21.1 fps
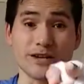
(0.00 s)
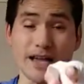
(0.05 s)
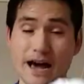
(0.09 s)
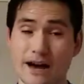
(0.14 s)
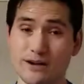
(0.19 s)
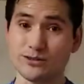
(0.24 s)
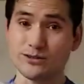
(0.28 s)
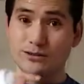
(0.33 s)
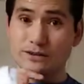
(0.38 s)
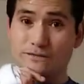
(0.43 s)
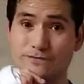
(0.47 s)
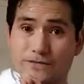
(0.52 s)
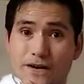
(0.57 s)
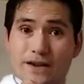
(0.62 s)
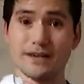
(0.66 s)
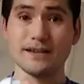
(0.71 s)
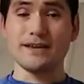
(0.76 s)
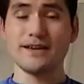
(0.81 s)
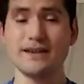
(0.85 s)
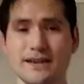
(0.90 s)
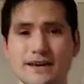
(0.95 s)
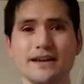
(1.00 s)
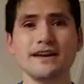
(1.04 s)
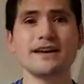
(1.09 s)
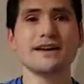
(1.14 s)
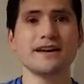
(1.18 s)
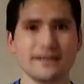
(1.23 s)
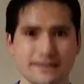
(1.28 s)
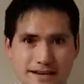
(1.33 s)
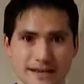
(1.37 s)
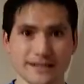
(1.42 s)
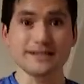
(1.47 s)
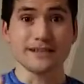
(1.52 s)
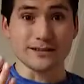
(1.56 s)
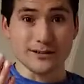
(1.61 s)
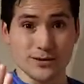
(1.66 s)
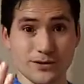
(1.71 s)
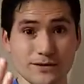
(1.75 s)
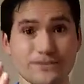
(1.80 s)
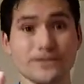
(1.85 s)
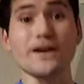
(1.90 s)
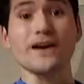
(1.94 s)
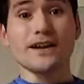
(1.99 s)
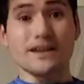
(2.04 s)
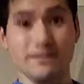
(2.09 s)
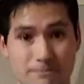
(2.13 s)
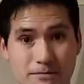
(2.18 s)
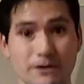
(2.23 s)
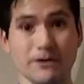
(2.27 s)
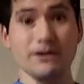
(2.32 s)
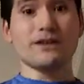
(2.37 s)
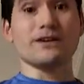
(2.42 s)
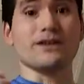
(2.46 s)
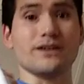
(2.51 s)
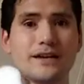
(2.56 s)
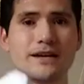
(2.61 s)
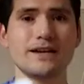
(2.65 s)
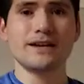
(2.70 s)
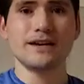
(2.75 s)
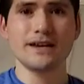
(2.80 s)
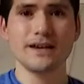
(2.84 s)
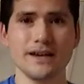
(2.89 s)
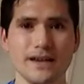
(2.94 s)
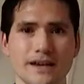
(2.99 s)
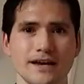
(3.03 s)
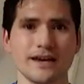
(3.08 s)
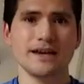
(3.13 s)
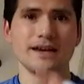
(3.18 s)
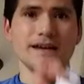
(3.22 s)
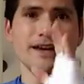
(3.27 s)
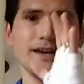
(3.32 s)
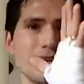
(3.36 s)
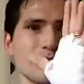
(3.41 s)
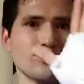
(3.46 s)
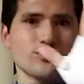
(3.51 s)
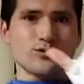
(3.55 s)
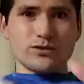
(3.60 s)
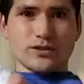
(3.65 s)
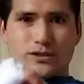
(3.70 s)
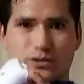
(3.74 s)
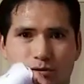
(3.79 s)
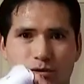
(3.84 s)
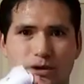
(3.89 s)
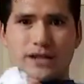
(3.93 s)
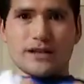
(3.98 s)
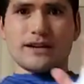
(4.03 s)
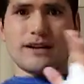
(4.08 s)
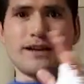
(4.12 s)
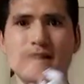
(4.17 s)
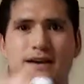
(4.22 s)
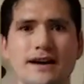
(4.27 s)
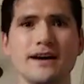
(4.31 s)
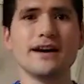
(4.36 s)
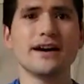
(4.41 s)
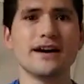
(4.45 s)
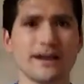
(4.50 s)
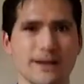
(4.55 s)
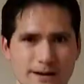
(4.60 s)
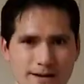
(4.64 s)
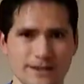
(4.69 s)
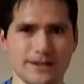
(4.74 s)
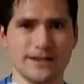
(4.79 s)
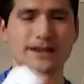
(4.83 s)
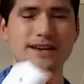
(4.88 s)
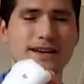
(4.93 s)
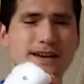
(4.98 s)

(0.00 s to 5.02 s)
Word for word: now, to the front. That's it, to the front. Very good. To the screen. Good